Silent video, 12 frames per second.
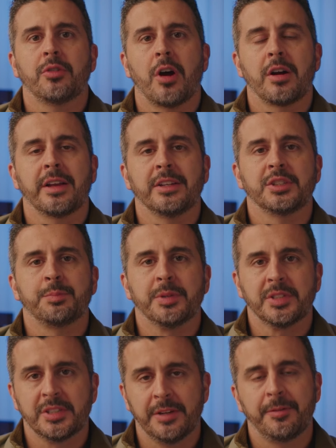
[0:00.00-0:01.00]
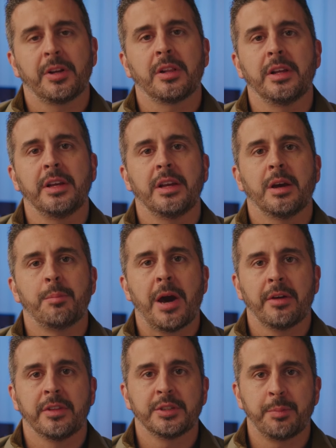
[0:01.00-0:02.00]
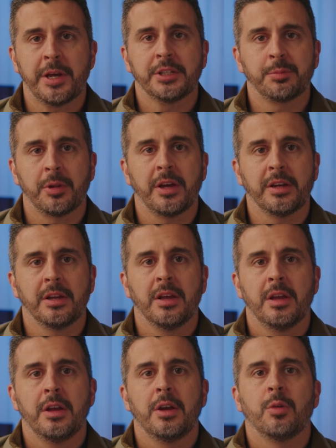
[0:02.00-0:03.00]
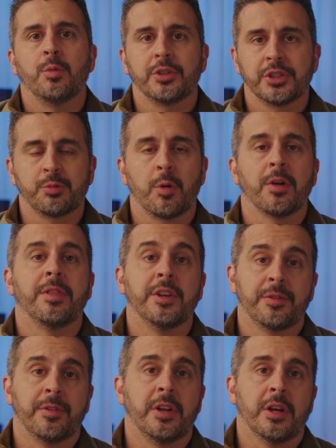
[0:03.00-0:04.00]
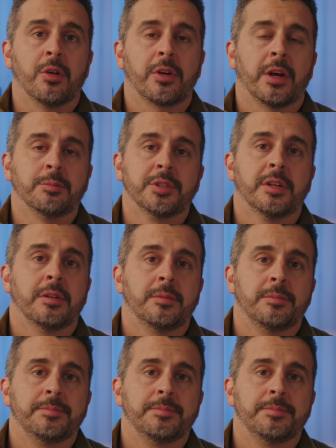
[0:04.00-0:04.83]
talking specifically about this baseplate, which is where this video comes in.